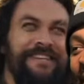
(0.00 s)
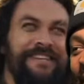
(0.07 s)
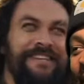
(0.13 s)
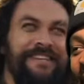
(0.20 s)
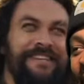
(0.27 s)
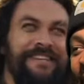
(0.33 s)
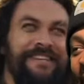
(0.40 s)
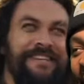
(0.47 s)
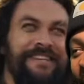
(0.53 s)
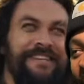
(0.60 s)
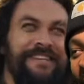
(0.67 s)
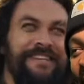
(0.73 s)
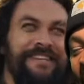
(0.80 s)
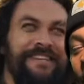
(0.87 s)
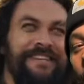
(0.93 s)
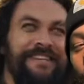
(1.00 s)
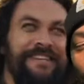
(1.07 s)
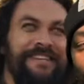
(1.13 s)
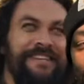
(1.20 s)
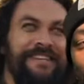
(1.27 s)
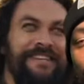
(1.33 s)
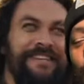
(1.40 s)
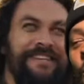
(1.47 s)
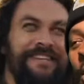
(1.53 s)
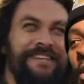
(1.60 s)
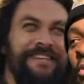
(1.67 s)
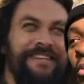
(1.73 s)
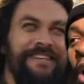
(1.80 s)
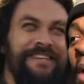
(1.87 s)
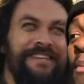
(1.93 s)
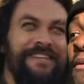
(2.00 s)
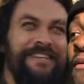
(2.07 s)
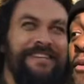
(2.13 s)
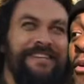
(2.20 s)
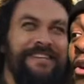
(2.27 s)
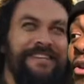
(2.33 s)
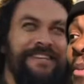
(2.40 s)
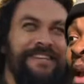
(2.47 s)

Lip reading: No words are spoken by the person on screen.